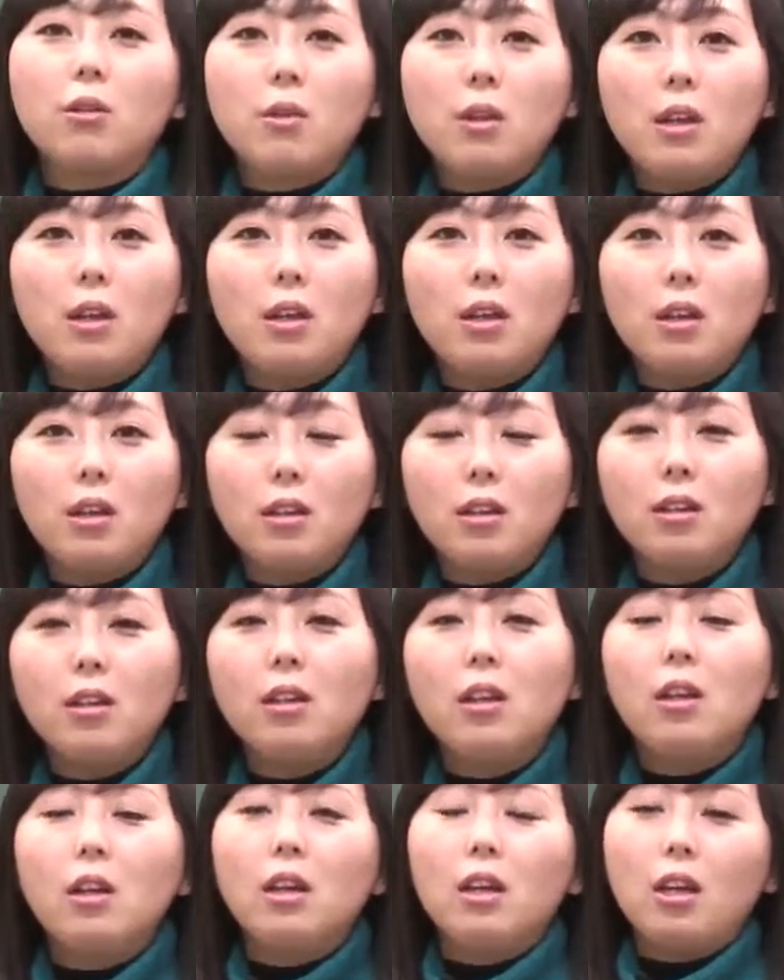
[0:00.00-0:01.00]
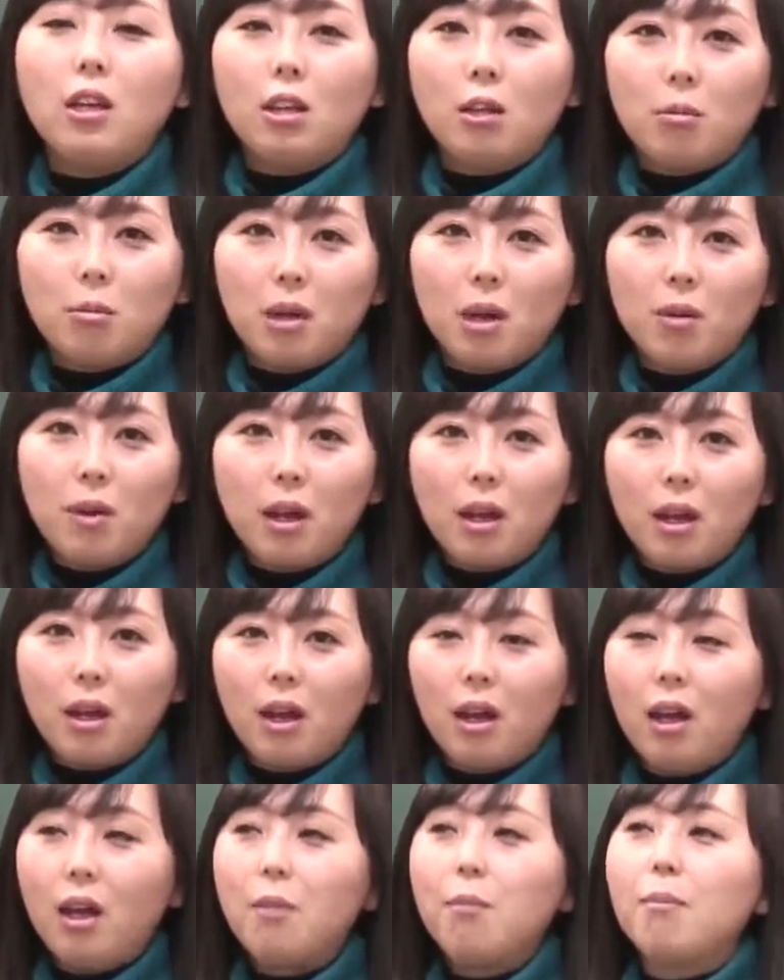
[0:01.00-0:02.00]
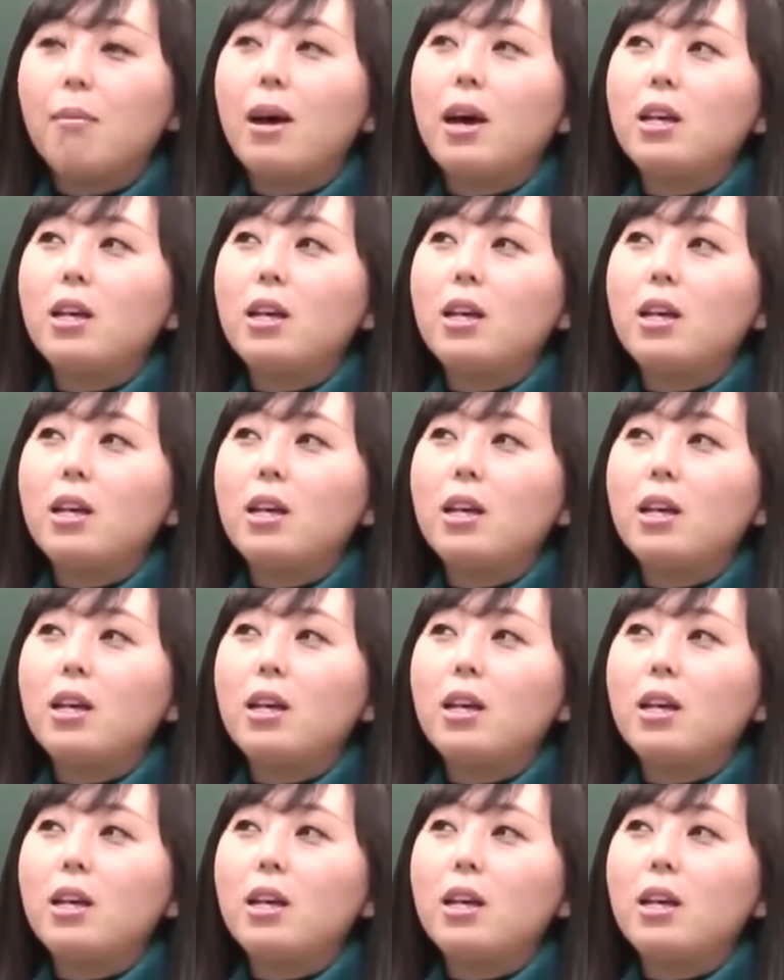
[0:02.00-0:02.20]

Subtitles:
Korean in America, and